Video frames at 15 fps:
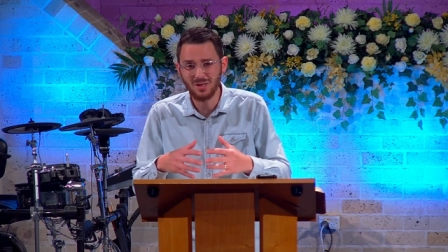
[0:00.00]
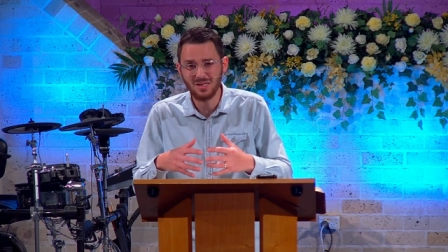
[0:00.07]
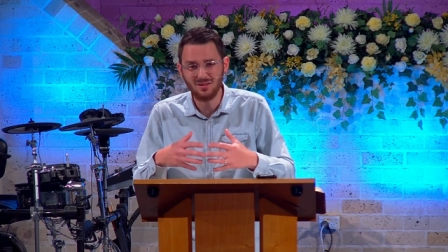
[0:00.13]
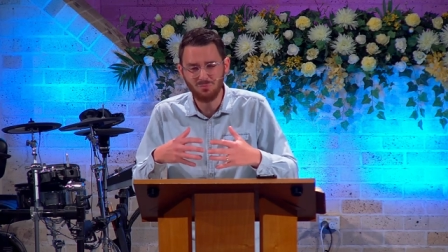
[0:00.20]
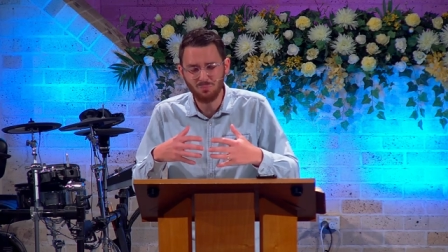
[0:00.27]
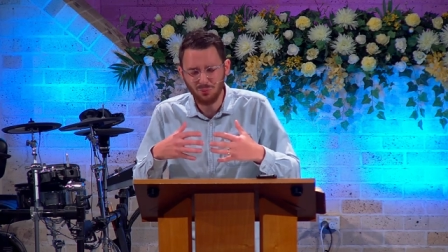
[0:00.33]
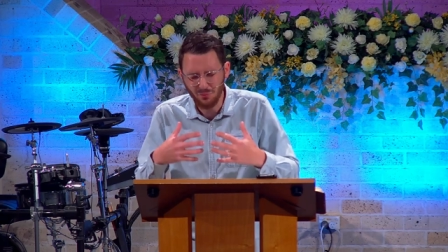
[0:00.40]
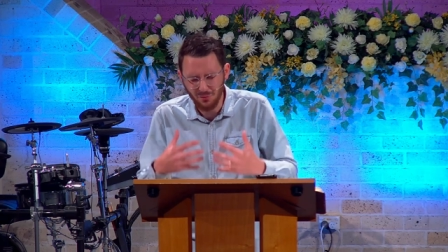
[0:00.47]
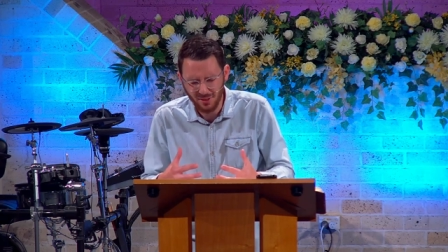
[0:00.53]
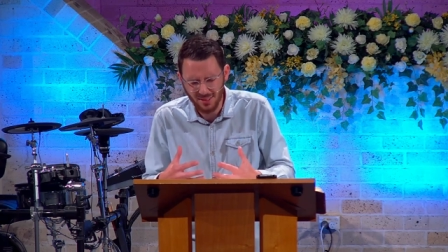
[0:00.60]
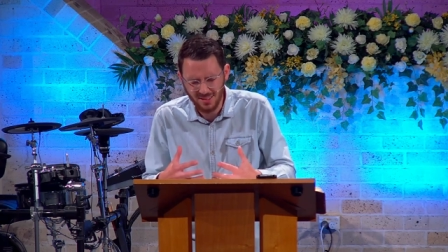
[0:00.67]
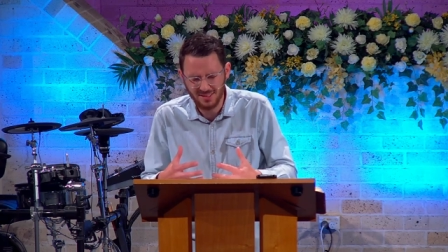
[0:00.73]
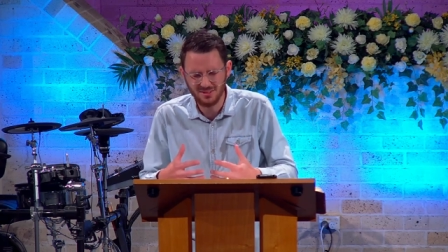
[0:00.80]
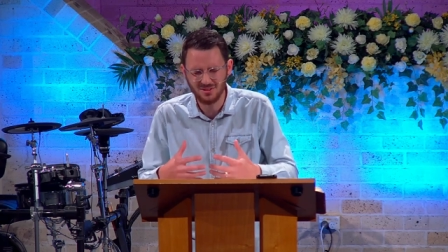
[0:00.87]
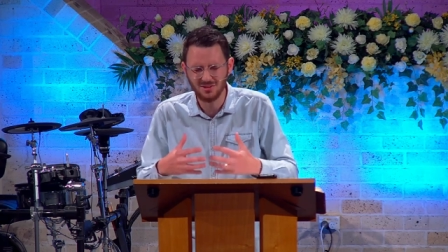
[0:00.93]
we give
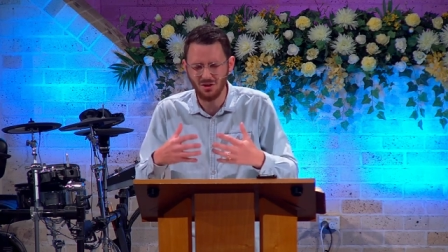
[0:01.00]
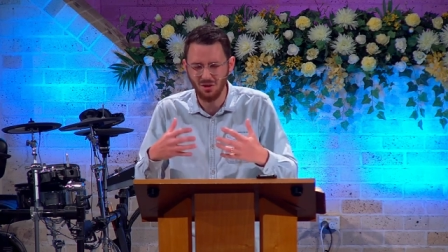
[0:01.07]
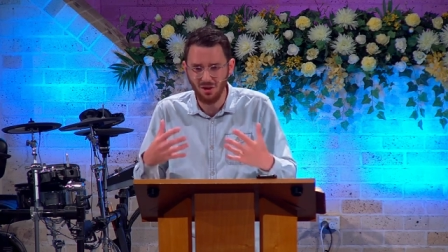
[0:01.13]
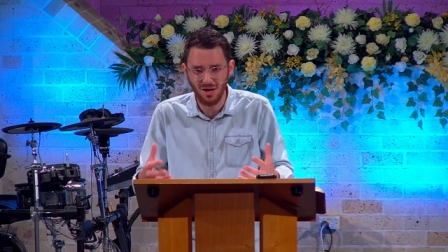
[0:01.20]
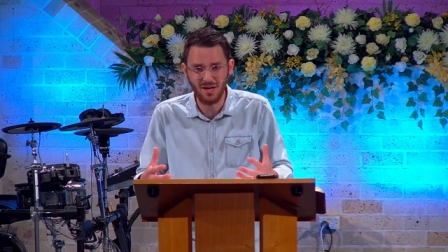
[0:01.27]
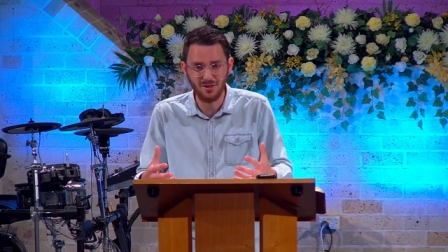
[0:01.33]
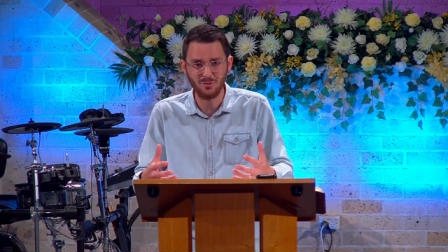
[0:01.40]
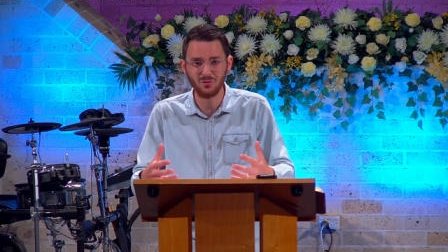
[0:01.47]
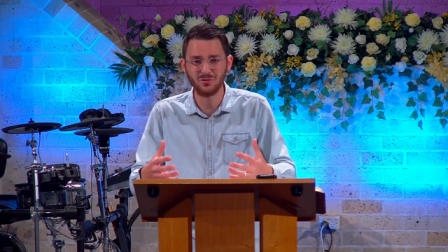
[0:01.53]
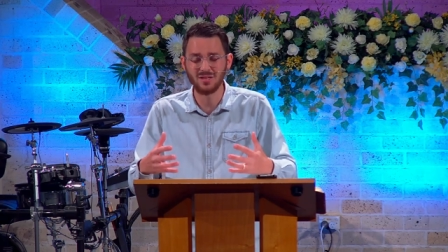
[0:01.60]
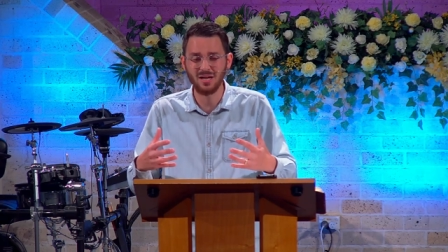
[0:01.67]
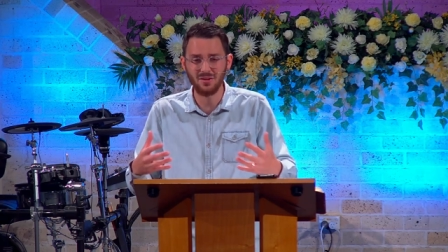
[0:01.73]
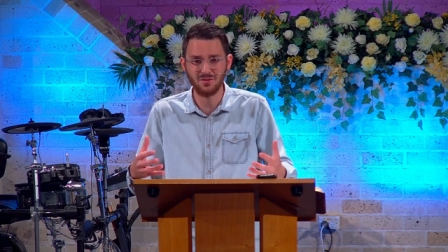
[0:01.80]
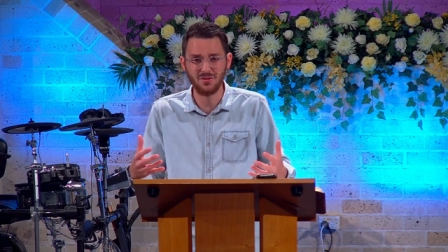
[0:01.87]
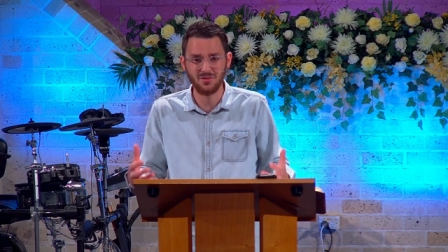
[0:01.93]
praise to idols
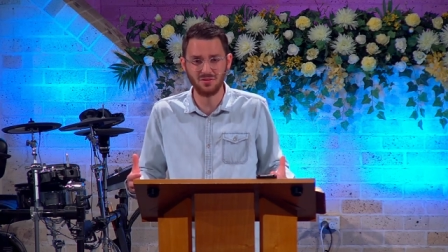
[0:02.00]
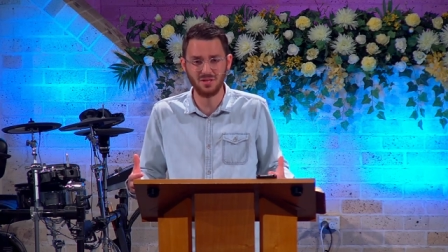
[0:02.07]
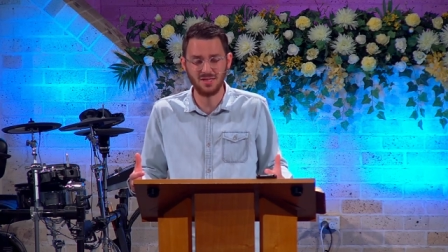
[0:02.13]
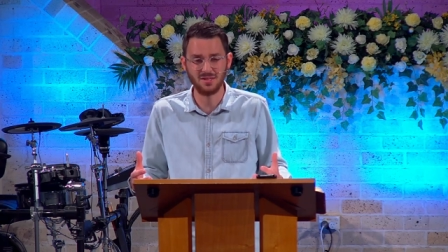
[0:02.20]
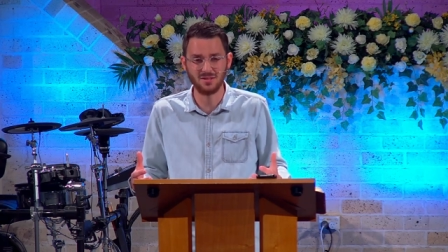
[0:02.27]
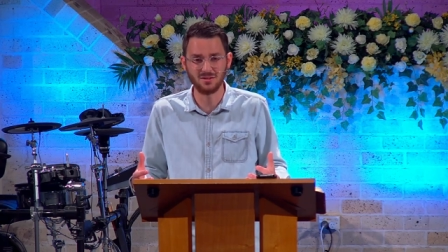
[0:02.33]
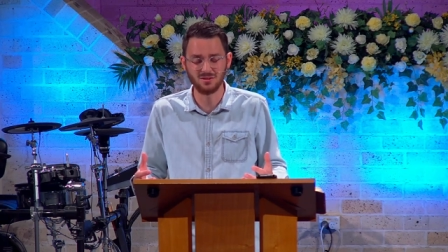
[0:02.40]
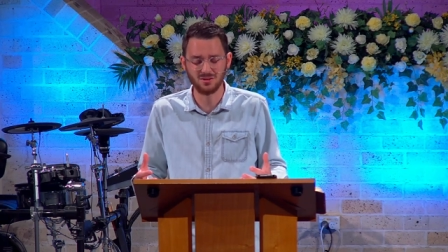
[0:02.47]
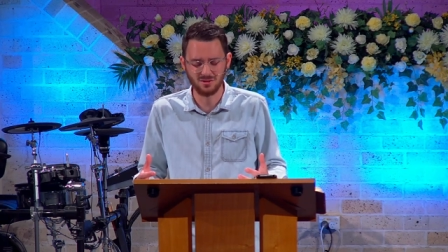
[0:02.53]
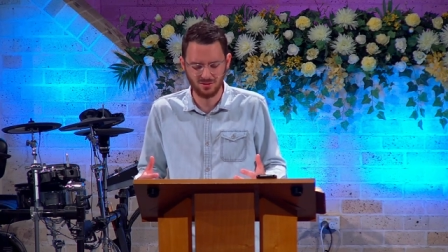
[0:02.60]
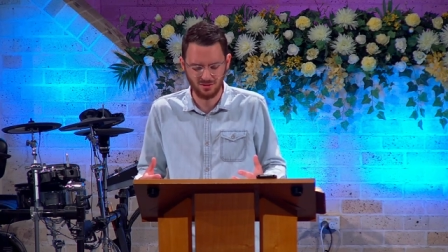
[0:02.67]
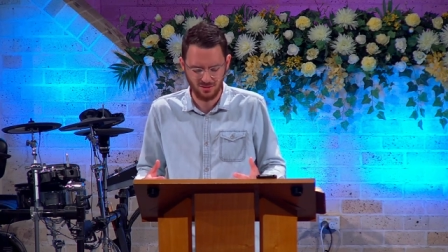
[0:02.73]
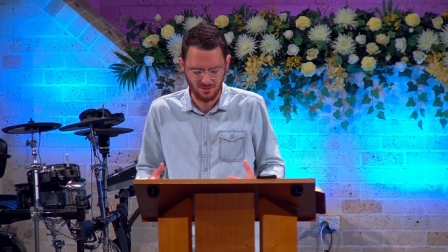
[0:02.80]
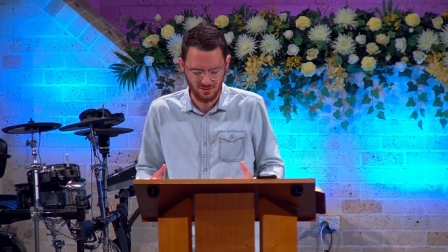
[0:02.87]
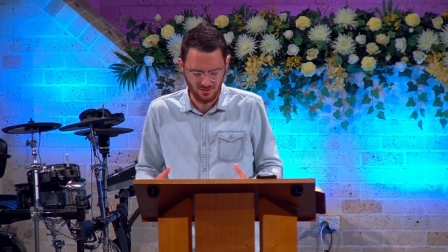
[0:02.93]
and other things.